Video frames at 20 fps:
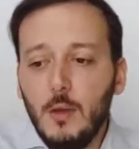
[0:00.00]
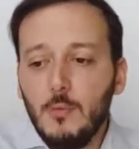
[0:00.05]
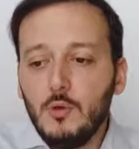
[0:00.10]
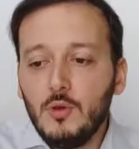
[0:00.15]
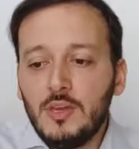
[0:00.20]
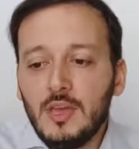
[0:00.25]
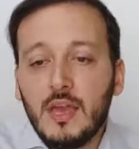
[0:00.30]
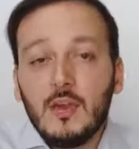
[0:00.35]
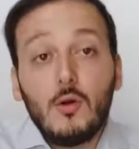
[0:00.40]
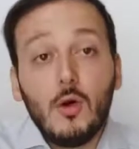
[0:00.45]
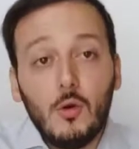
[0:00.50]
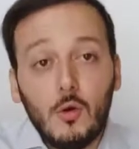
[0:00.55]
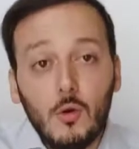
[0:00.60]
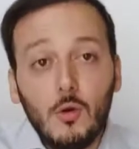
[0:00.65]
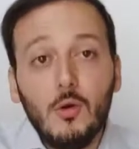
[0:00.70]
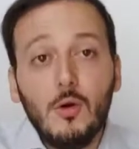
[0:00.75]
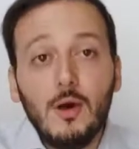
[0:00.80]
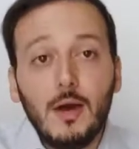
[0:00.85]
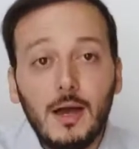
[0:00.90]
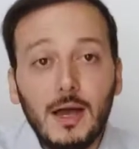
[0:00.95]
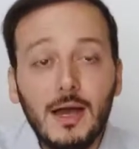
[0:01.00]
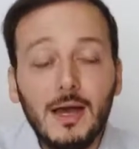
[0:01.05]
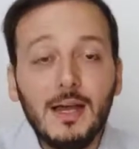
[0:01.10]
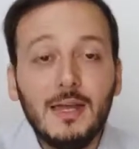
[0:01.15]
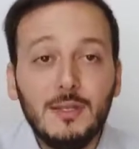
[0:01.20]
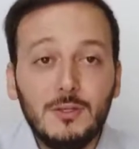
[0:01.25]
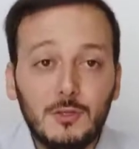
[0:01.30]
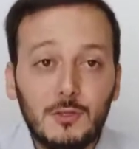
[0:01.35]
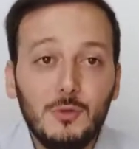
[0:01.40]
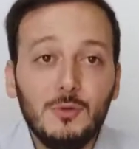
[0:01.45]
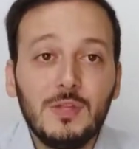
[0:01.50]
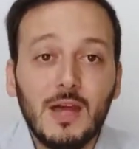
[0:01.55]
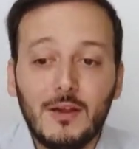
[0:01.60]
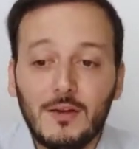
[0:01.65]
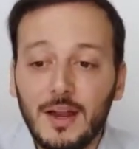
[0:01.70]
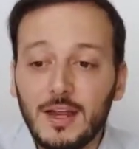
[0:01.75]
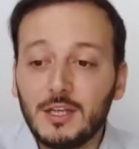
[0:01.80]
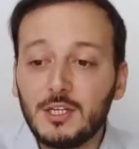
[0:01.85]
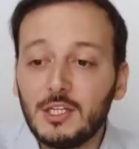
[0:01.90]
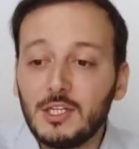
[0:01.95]
you can go in two
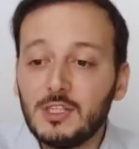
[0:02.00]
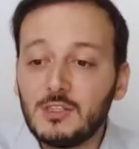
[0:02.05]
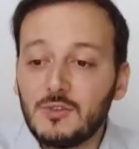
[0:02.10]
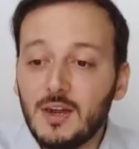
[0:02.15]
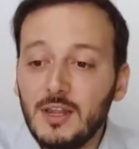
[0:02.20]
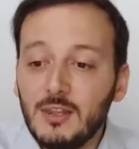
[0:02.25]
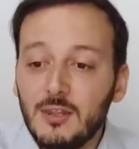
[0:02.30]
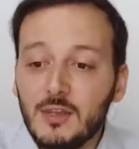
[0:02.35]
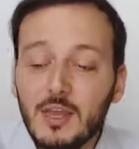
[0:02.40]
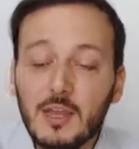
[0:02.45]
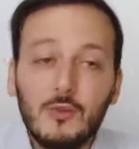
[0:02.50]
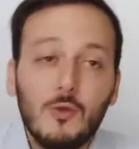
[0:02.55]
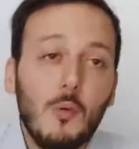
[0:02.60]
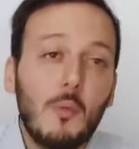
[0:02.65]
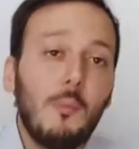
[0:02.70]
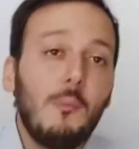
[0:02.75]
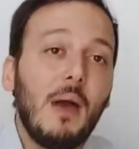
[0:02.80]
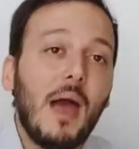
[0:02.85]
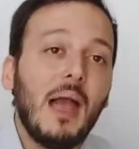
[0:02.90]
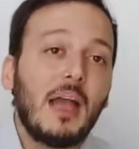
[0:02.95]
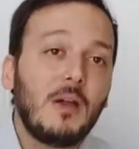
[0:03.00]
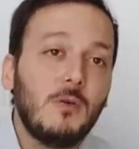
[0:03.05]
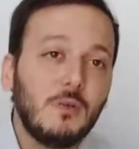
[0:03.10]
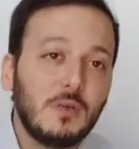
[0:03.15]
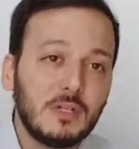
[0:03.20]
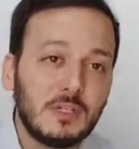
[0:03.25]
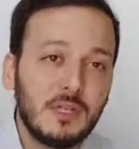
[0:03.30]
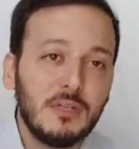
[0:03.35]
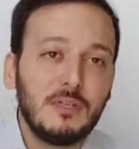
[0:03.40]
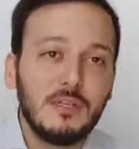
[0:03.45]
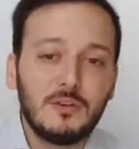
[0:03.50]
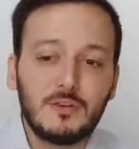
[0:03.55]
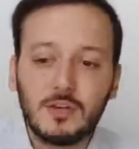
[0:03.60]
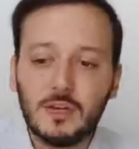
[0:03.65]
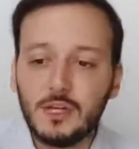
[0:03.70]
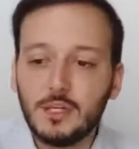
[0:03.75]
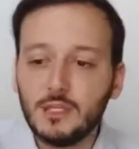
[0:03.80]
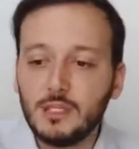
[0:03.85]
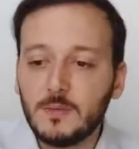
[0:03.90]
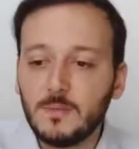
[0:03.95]
directions, right? You can do backward
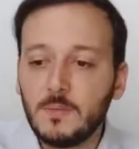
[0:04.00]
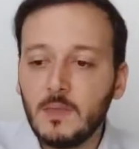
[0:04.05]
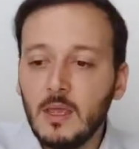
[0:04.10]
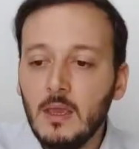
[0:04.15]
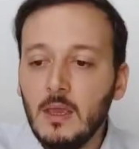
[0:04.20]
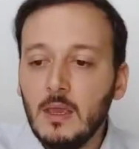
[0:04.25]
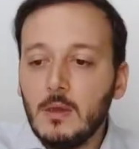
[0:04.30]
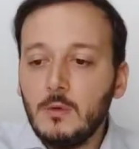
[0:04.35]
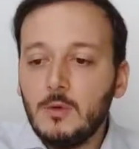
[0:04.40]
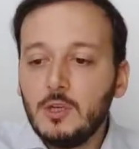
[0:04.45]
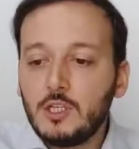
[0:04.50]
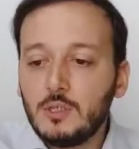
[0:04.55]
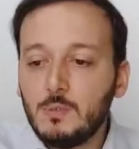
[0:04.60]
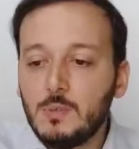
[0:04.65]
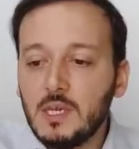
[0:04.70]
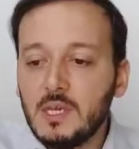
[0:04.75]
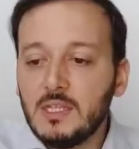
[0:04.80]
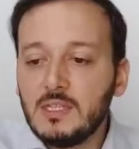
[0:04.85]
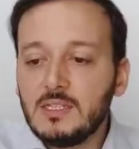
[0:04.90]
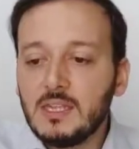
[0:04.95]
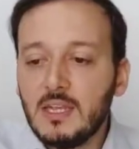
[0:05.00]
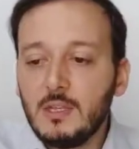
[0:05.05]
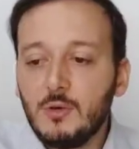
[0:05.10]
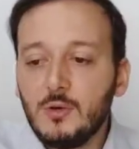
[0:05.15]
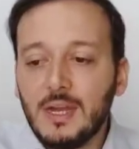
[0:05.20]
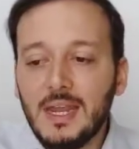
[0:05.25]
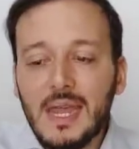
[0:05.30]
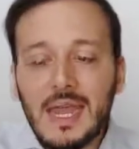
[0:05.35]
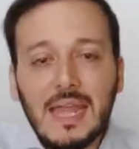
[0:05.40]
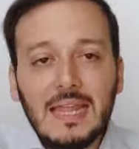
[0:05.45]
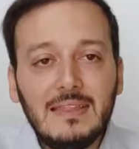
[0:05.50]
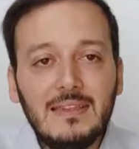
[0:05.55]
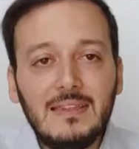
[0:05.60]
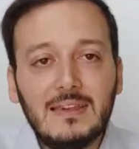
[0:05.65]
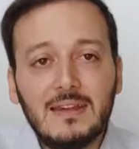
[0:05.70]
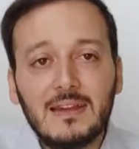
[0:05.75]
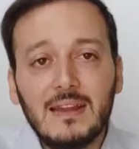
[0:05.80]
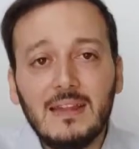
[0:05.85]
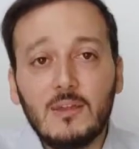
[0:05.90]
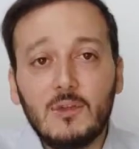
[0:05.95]
integration, which means that you're
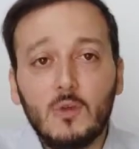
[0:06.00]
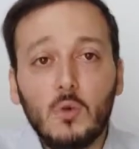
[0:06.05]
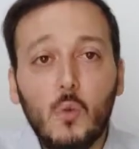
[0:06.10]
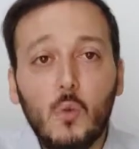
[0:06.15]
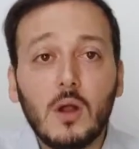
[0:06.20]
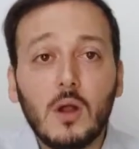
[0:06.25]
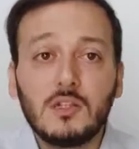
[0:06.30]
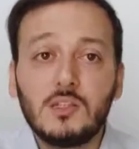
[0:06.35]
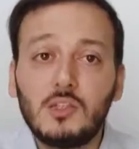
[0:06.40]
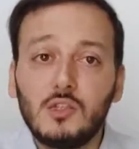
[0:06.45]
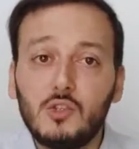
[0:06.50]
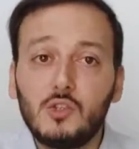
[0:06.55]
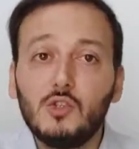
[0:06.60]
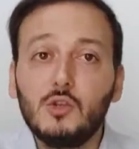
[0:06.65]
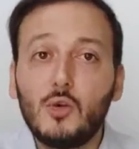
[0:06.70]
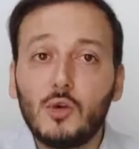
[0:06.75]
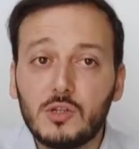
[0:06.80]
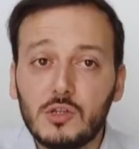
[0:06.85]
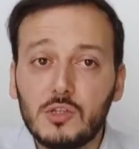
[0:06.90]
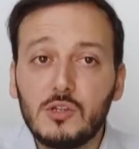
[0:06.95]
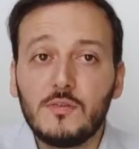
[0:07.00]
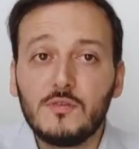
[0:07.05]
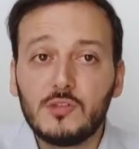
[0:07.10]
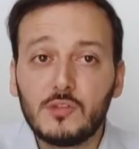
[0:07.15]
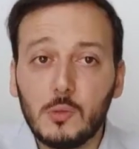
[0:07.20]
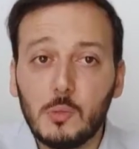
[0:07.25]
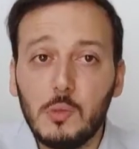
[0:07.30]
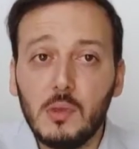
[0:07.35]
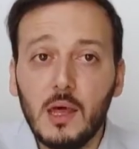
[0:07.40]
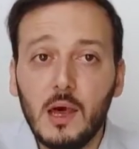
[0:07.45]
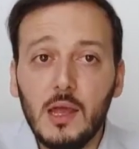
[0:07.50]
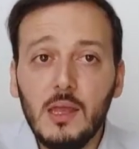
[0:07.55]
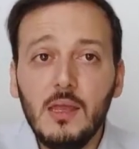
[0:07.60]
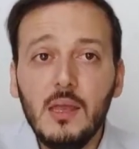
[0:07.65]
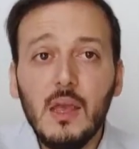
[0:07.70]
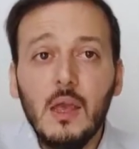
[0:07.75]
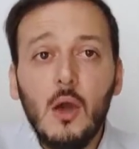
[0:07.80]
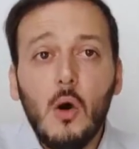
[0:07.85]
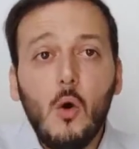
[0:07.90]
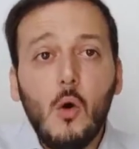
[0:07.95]
integrating towards the source of supply,
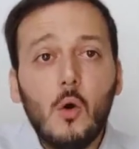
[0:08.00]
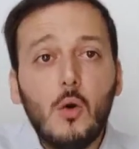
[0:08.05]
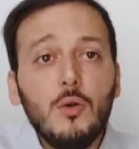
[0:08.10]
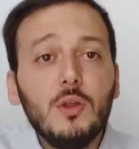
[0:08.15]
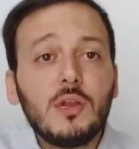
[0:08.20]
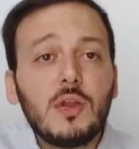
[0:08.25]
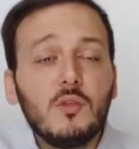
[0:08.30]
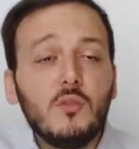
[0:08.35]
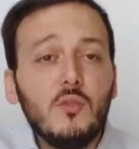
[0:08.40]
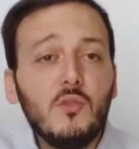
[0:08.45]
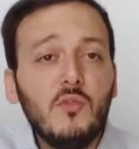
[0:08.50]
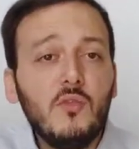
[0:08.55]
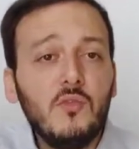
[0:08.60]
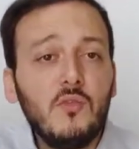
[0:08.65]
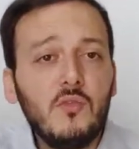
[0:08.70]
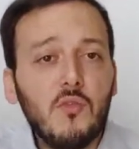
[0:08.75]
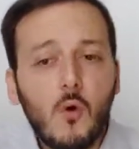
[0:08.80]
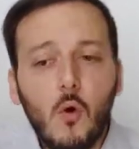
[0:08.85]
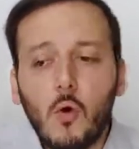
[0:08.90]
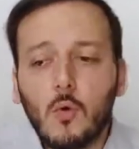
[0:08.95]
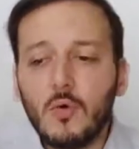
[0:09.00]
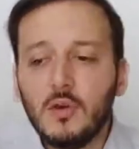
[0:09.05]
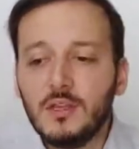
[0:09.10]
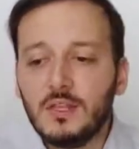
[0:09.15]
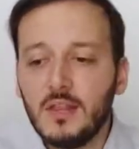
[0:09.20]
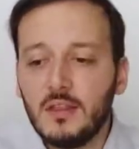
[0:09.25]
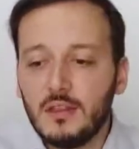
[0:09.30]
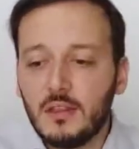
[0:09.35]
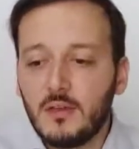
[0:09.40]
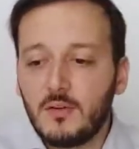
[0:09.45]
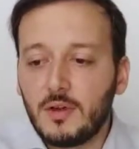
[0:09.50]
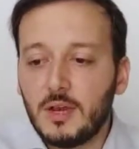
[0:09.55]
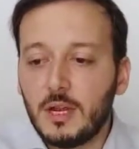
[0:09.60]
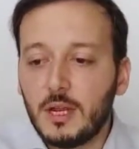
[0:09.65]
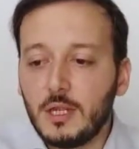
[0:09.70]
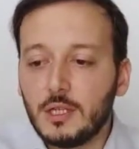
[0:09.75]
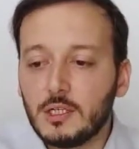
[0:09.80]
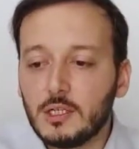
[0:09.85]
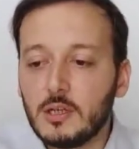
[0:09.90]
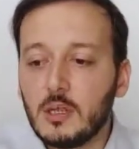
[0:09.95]
or you can do forward
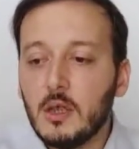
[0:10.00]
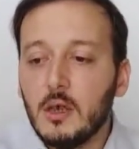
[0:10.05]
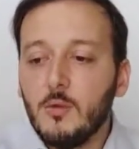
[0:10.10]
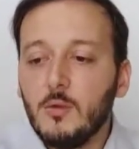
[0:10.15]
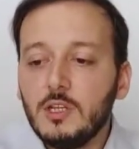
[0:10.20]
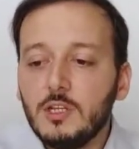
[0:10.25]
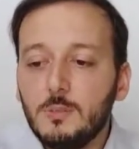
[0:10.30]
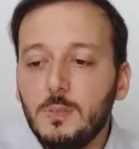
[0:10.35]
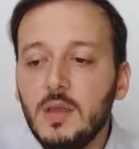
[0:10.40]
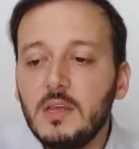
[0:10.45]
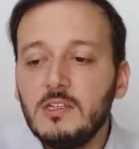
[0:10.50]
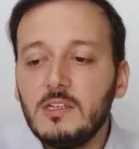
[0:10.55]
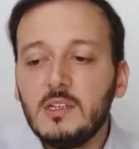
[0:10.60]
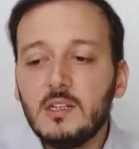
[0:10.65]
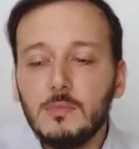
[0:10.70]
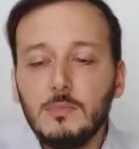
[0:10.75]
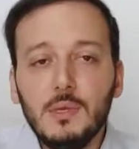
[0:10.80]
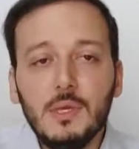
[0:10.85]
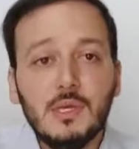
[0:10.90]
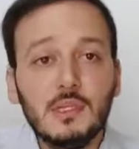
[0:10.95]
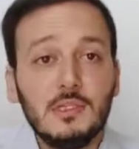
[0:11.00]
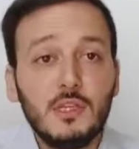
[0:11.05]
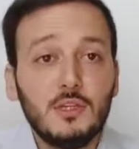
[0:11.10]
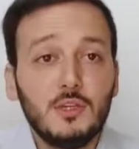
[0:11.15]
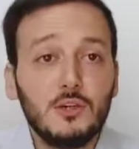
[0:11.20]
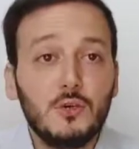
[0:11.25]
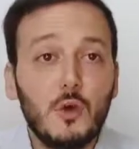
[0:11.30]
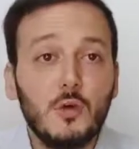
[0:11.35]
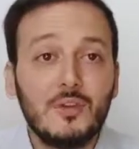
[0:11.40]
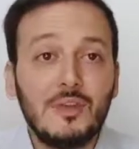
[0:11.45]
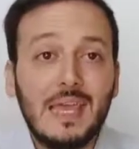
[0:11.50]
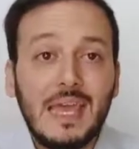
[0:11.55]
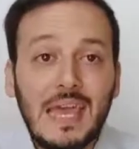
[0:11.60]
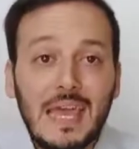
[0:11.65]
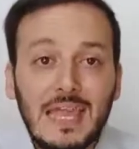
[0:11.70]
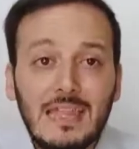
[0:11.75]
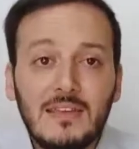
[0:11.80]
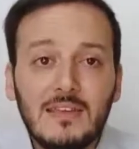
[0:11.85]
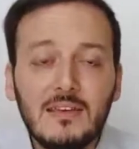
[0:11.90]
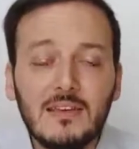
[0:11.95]
integration, which basically means that you're going to
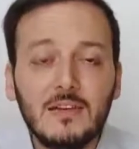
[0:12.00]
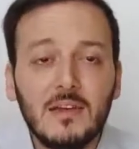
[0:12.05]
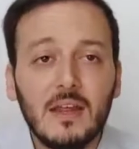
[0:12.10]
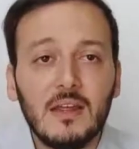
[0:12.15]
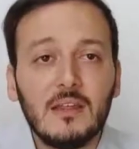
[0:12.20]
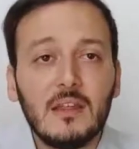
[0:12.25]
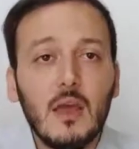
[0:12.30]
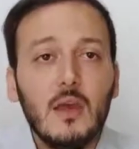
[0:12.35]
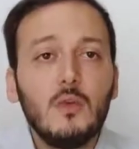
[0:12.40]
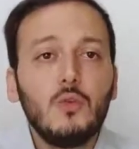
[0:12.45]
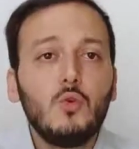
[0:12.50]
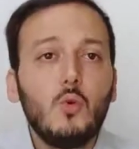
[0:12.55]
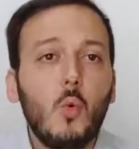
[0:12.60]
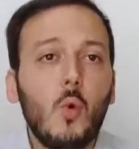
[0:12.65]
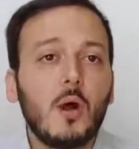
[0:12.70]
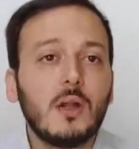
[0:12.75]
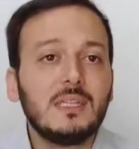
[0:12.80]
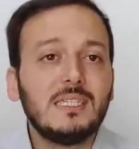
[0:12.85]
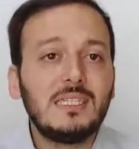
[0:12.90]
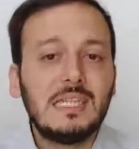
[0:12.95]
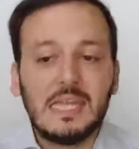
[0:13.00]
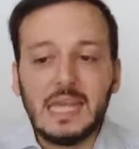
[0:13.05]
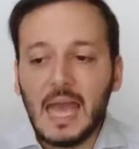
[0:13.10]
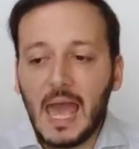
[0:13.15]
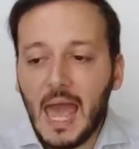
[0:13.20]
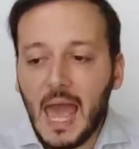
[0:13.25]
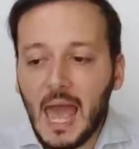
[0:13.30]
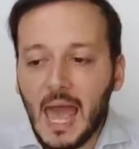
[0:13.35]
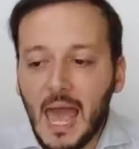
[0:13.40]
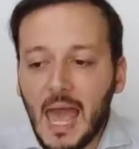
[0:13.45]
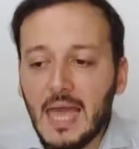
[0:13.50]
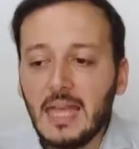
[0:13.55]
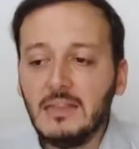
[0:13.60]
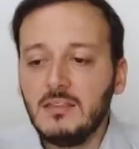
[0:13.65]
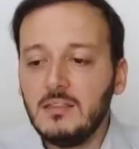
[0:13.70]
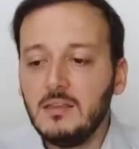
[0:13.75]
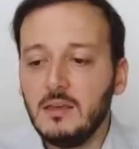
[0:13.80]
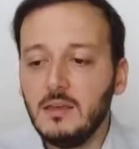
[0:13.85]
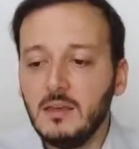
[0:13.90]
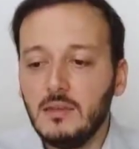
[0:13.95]
integrate towards the
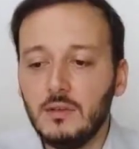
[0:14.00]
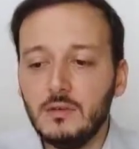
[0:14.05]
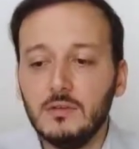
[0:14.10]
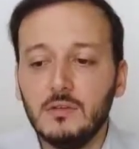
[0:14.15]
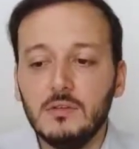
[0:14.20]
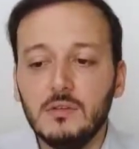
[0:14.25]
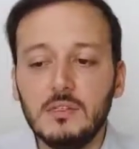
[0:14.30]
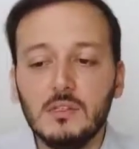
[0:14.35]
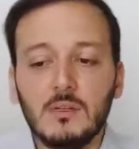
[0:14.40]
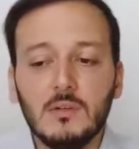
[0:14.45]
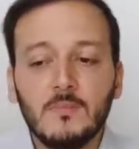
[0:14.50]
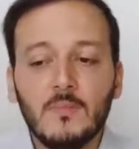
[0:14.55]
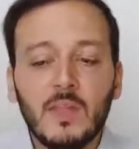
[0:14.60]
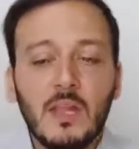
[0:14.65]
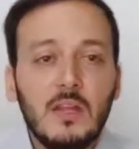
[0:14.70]
end user.